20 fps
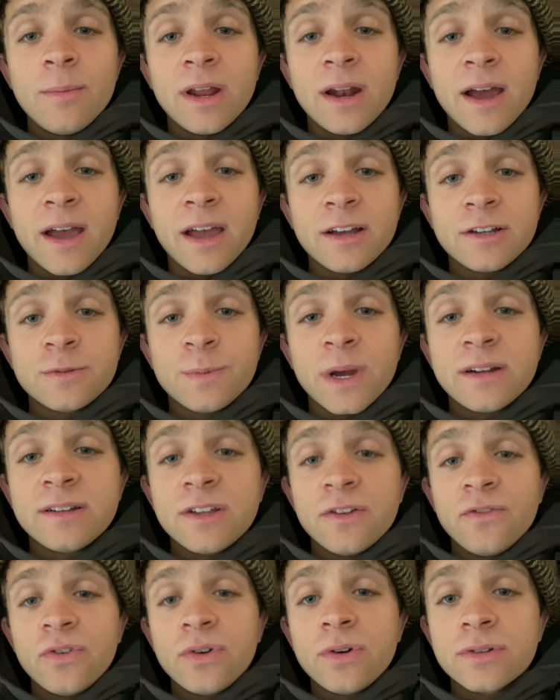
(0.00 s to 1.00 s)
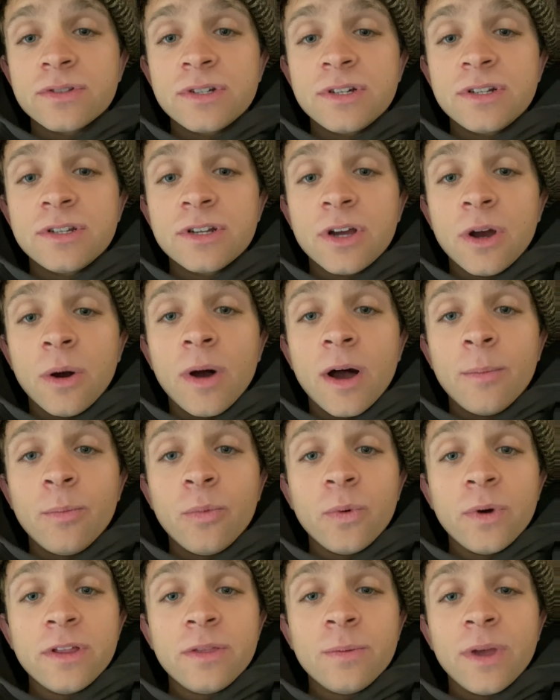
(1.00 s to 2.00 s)
and I expect difficulty to go up
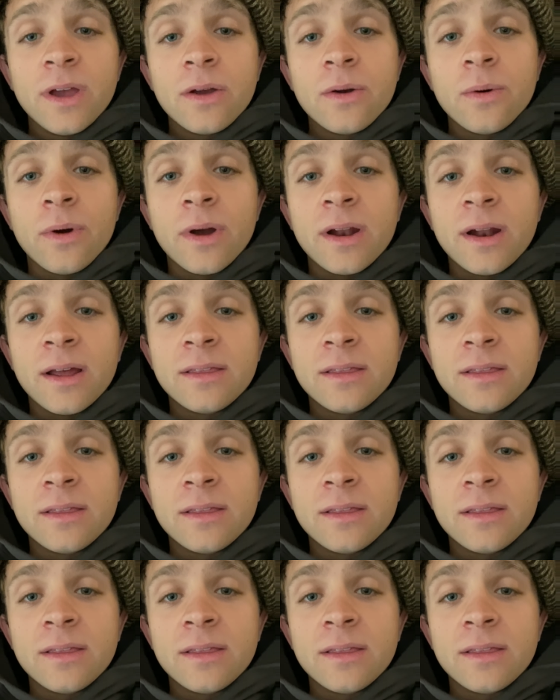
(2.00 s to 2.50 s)
with Bitcoin.